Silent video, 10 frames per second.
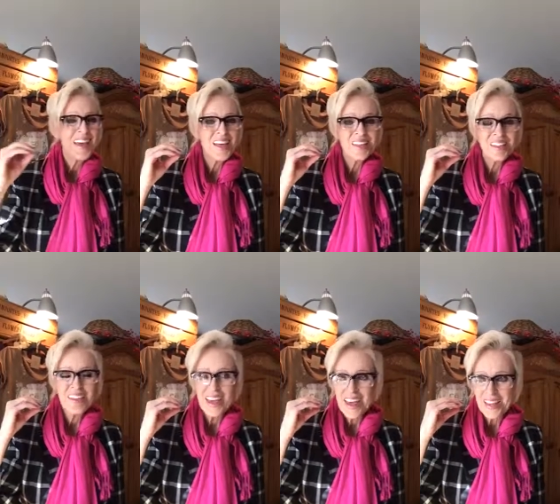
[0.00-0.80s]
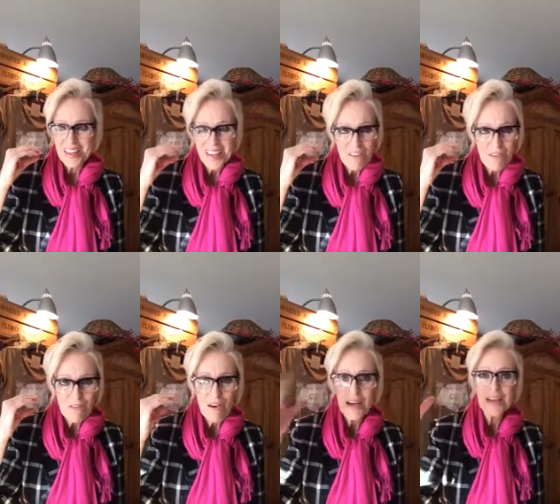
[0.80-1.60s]
and, and
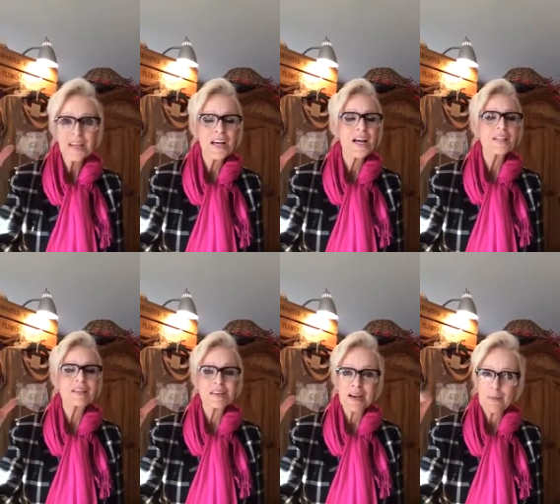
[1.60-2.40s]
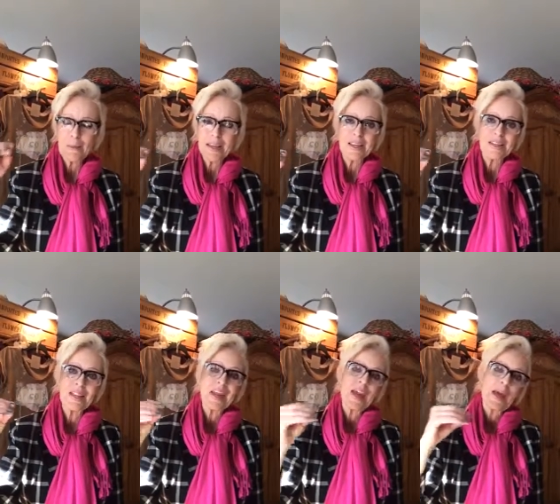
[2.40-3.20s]
invite God to come in
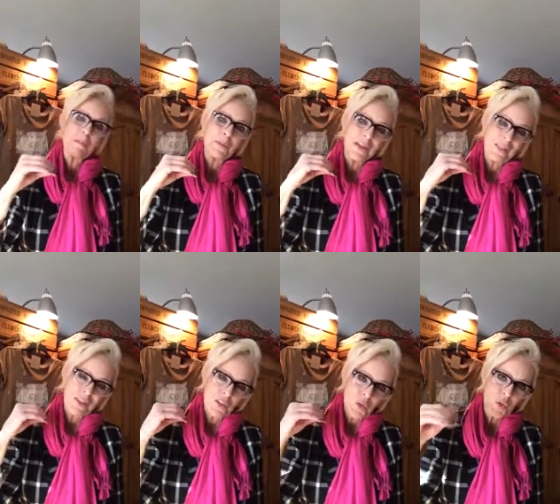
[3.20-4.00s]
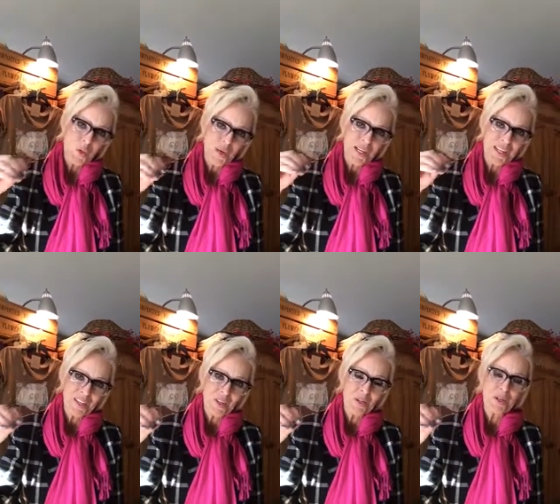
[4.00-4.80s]
and begin the new work
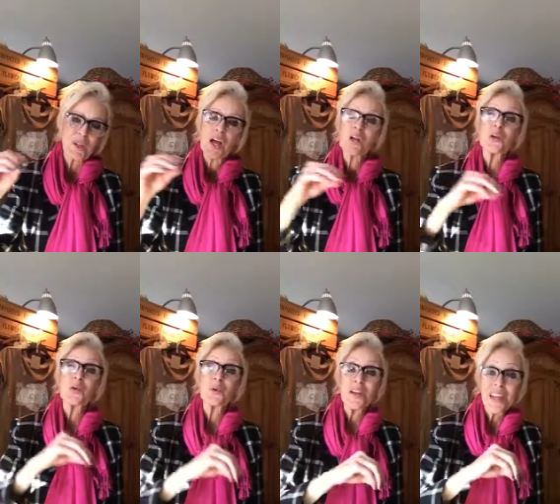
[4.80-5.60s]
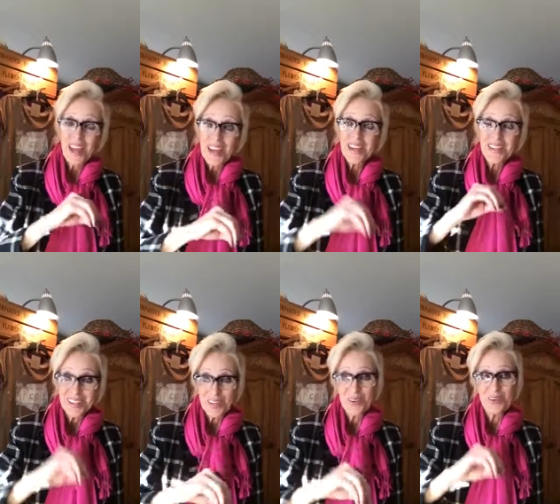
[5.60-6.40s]
in you to create
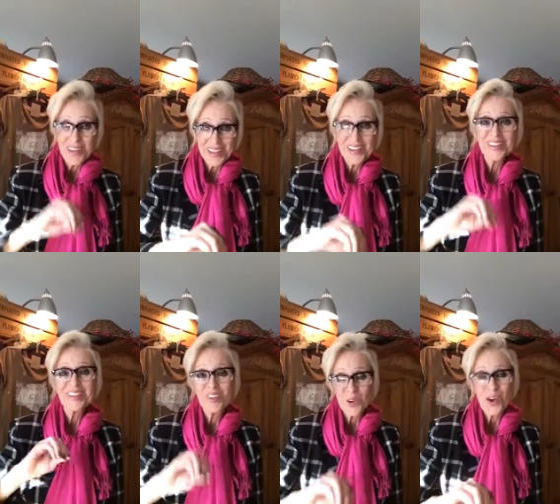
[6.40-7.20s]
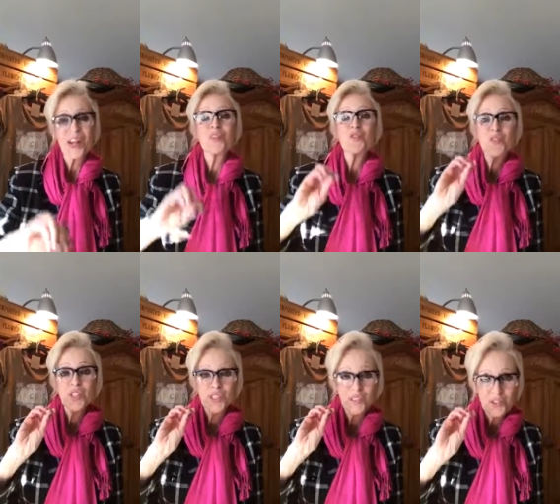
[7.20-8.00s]
you in
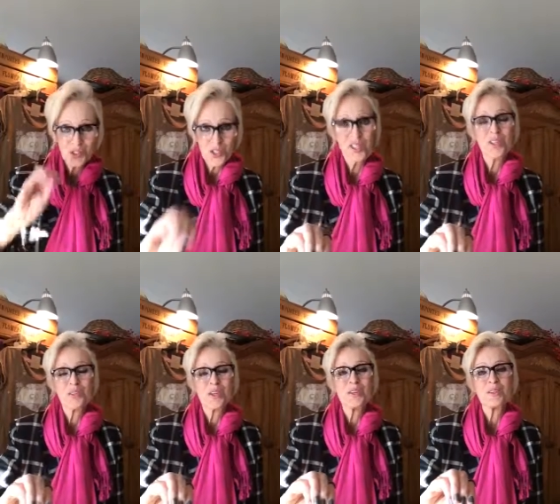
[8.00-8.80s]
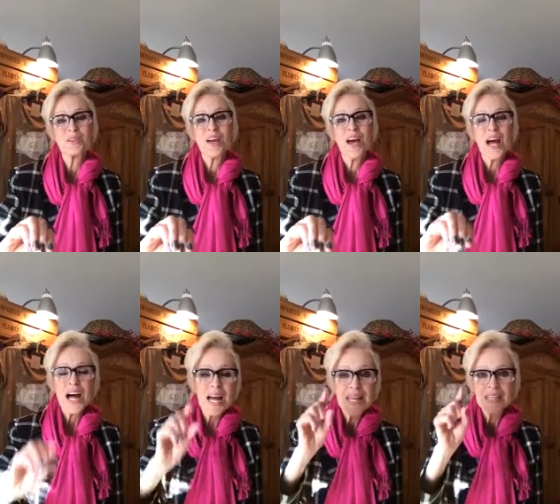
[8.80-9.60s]
Christ Jesus.
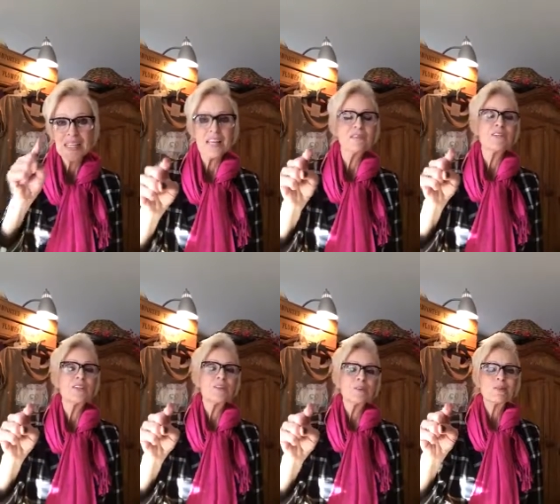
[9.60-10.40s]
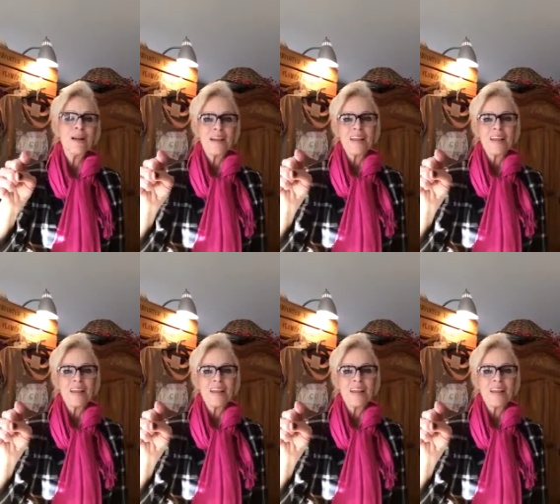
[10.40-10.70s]
I love you.